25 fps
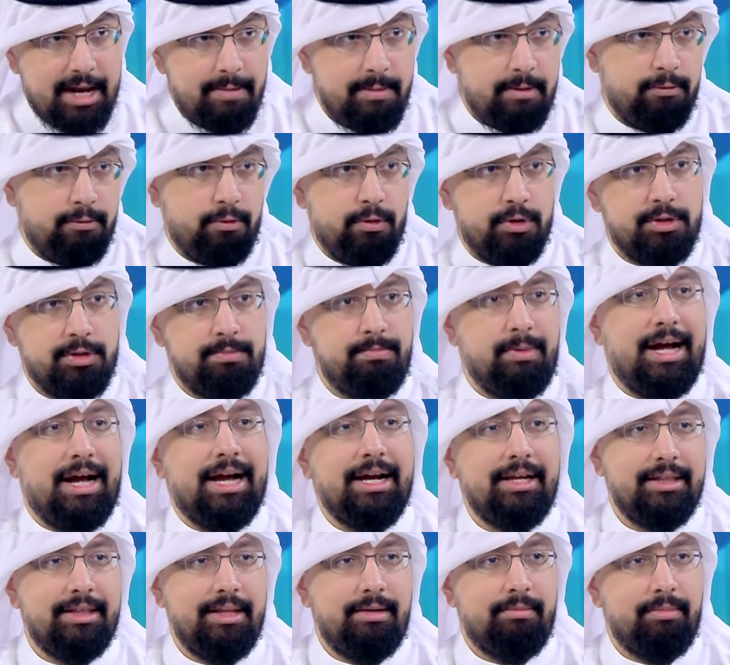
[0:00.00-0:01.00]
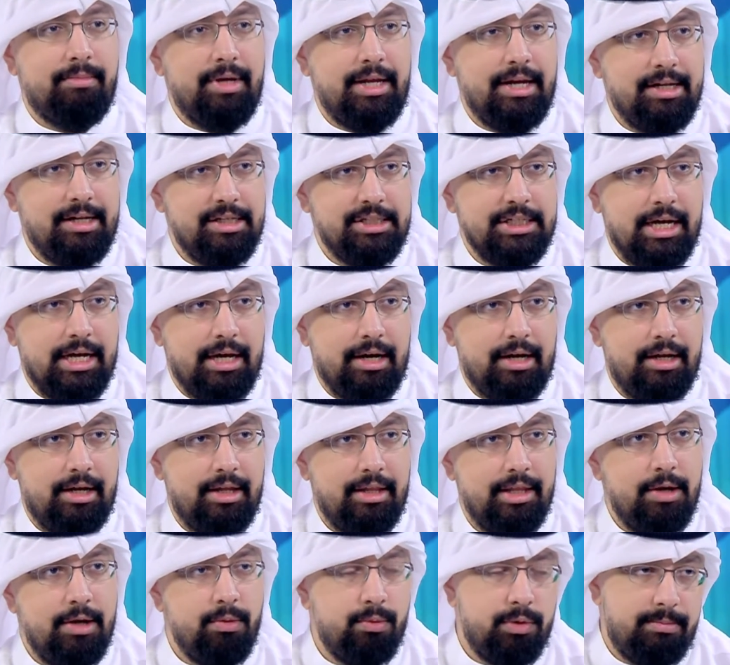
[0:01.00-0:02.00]
force behind them in Al-Jahra.
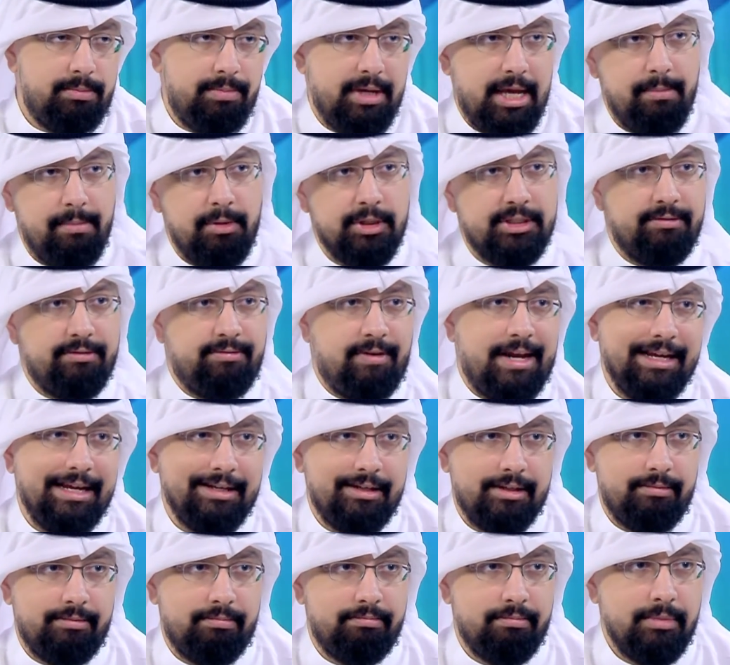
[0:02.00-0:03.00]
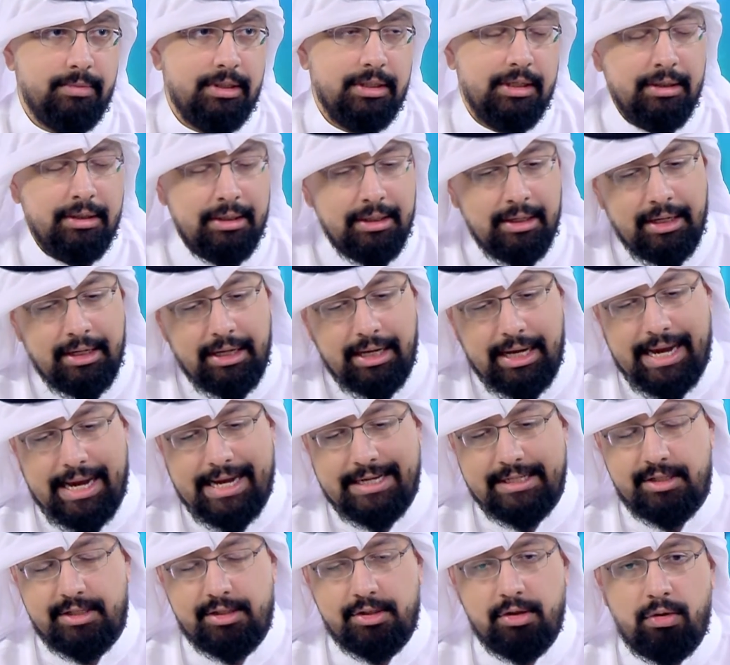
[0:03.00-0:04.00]
They would be able to flank them.
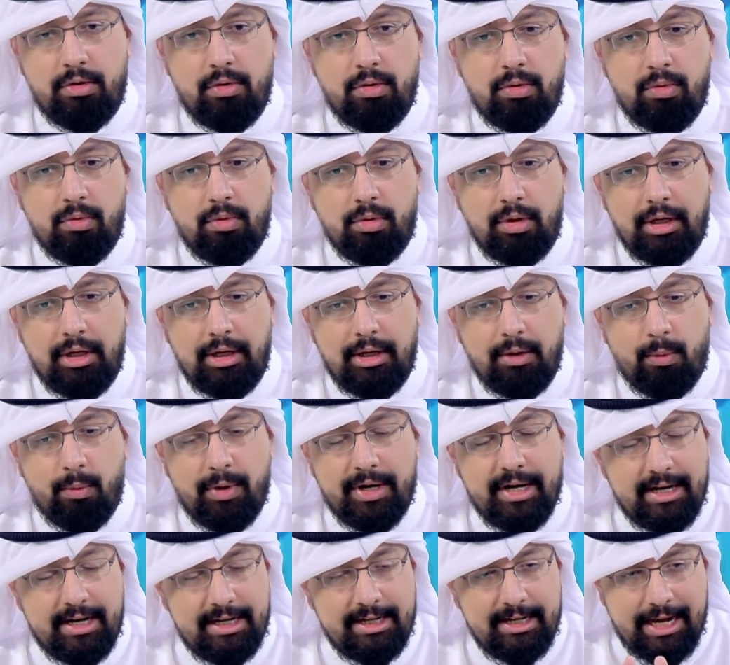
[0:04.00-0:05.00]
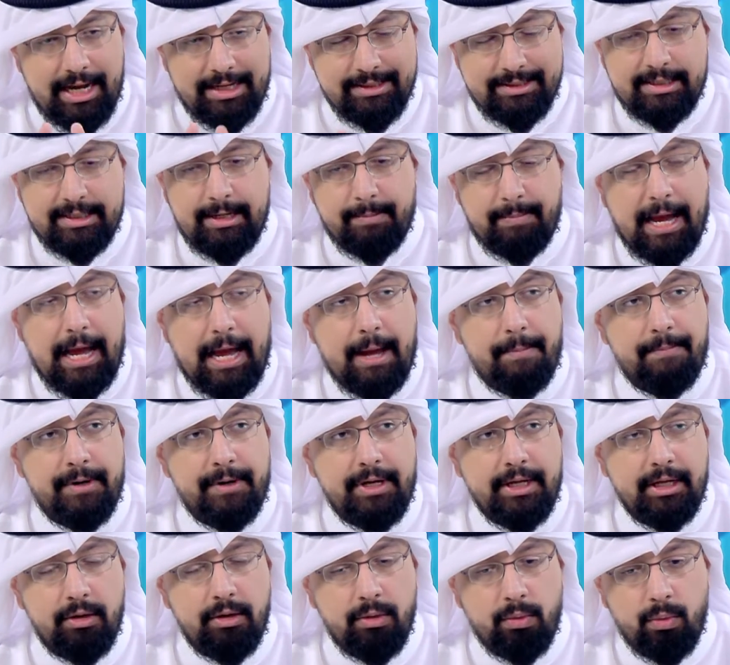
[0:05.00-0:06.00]
And so what ended up
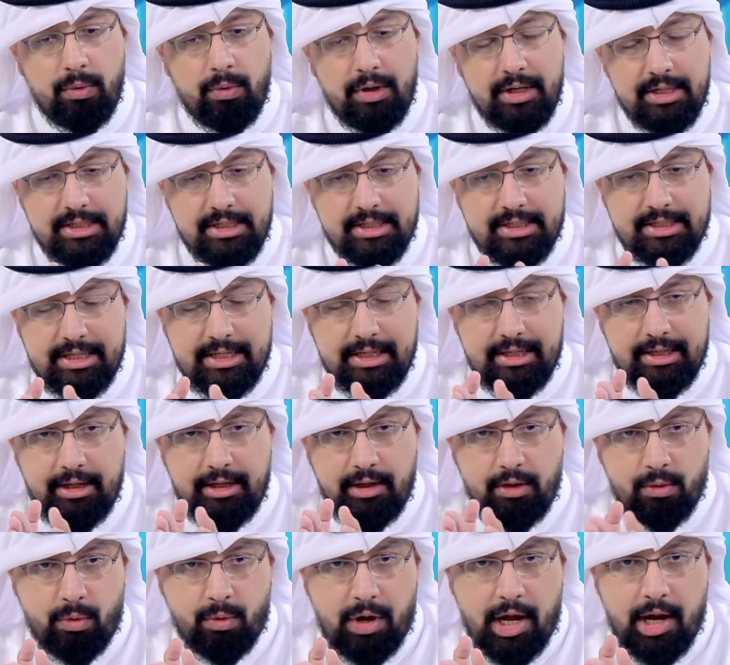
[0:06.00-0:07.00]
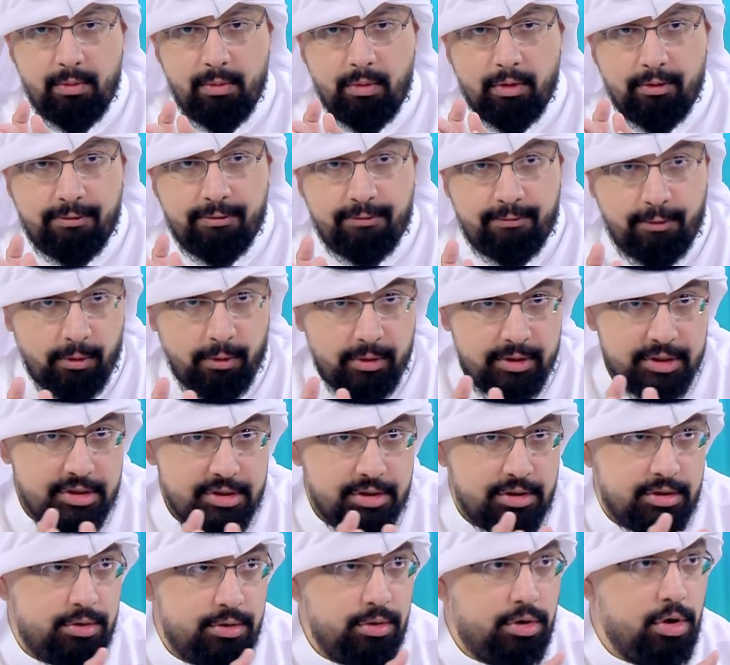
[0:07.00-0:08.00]
happening was the Ikhwan were
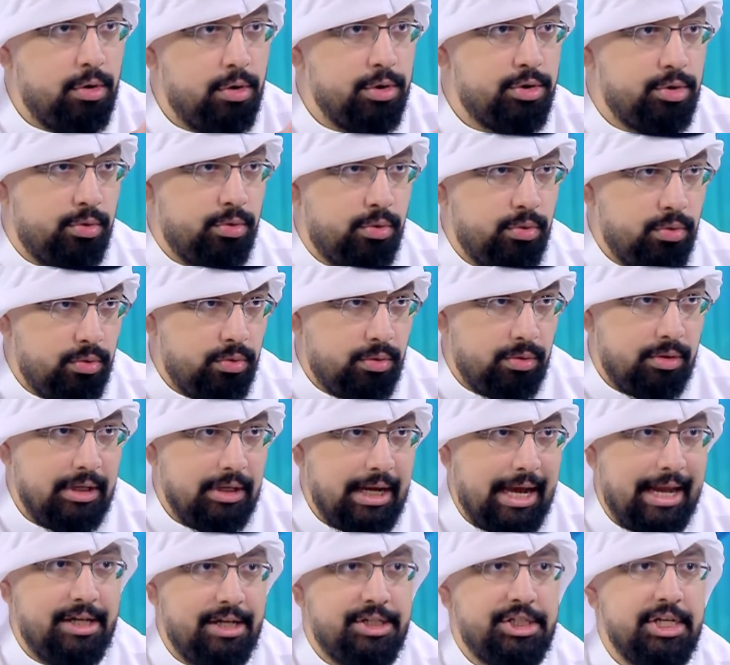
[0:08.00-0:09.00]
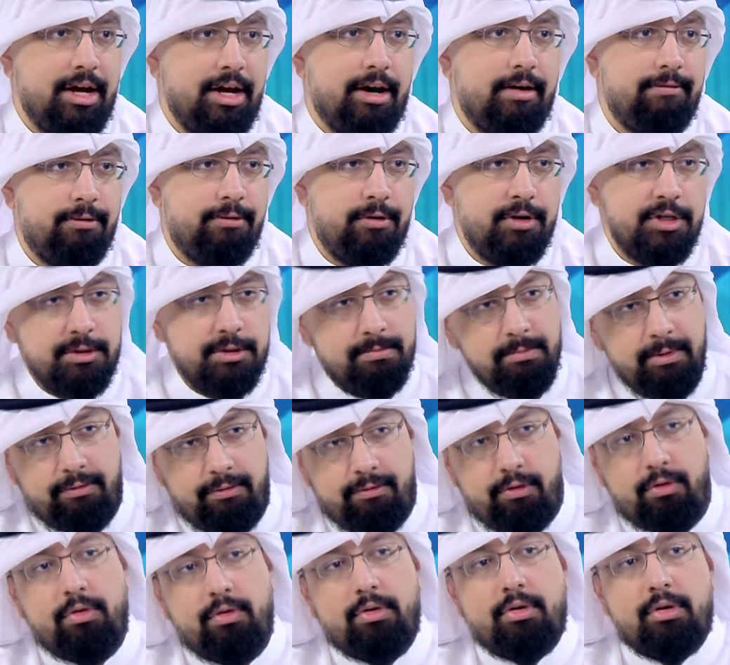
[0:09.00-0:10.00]
forced to go to Al-Jahra first
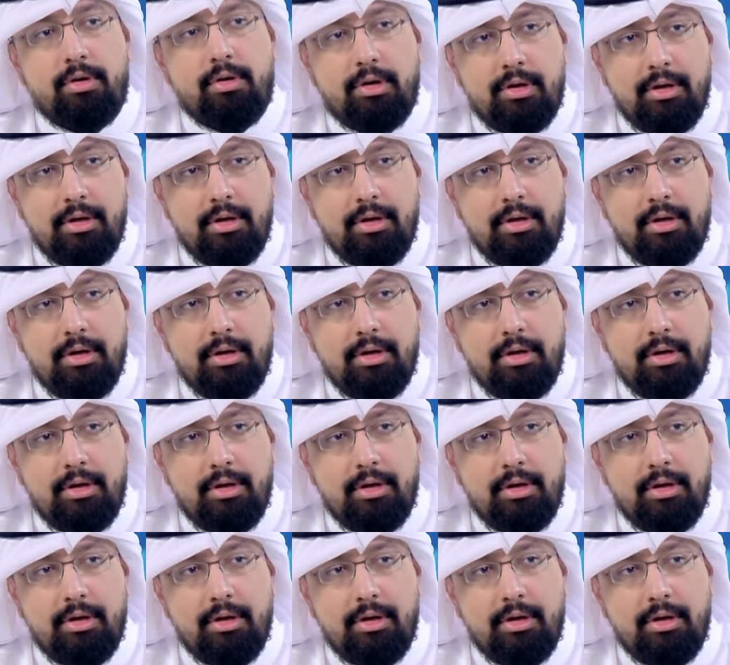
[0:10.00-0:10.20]
before